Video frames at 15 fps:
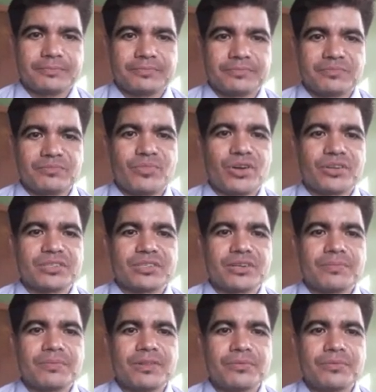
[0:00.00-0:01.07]
First
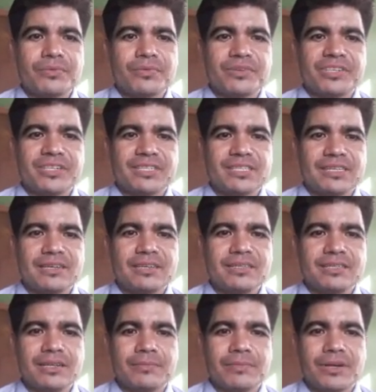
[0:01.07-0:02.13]
of all, we will discuss
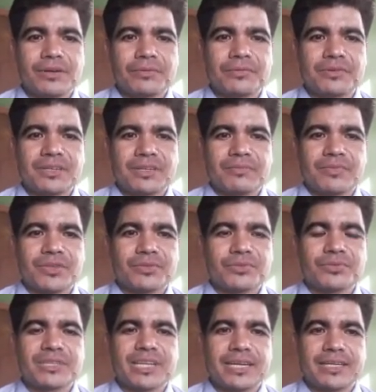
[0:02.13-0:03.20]
about the
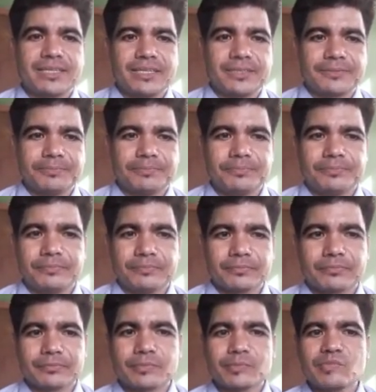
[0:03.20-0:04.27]
society.
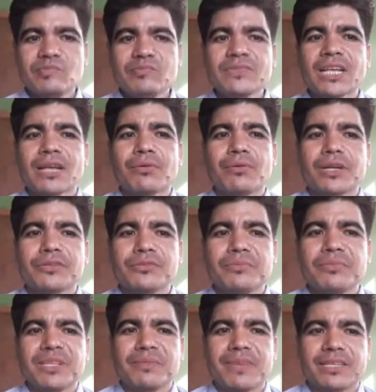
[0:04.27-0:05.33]
What do we
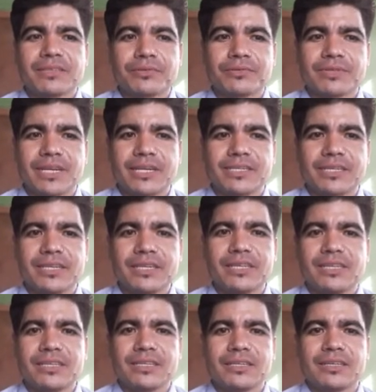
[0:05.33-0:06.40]
mean by society?
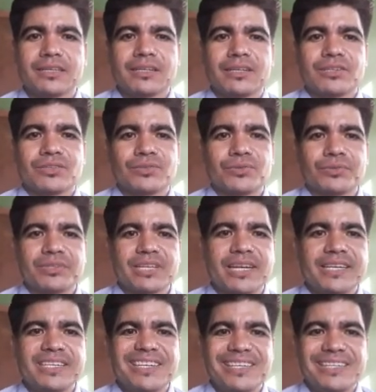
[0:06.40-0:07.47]

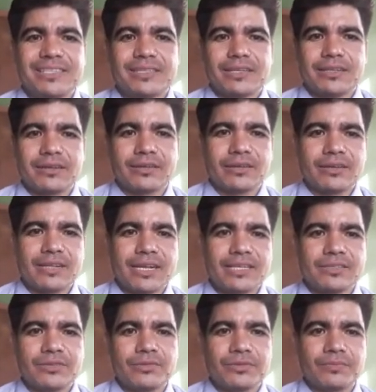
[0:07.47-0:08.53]
Society is an organized
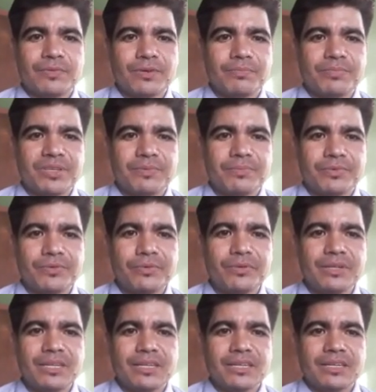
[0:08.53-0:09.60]
group of people
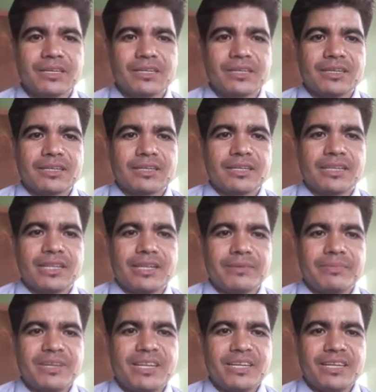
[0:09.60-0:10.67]

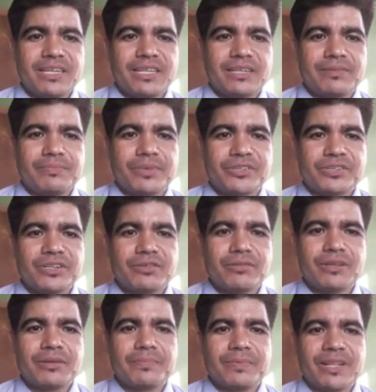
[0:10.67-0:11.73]
living in a
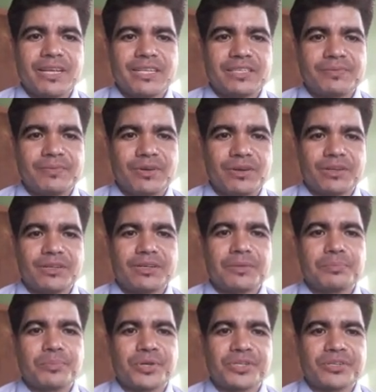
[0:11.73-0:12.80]
particular place for
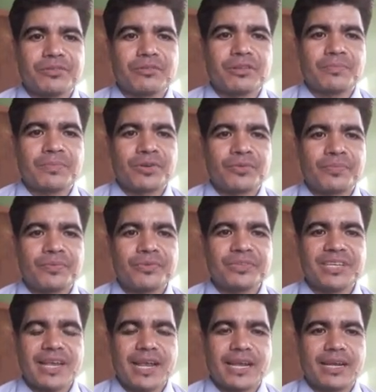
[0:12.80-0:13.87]
particular purpose
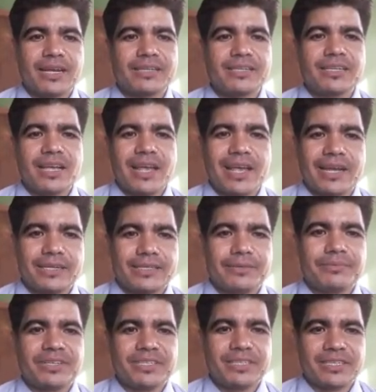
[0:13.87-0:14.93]
and
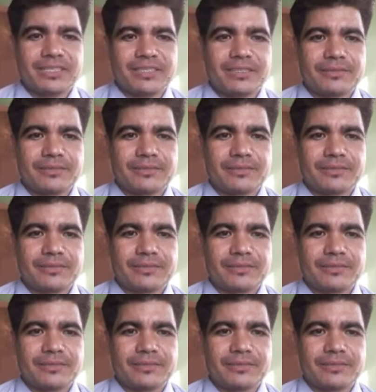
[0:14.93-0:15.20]
activities.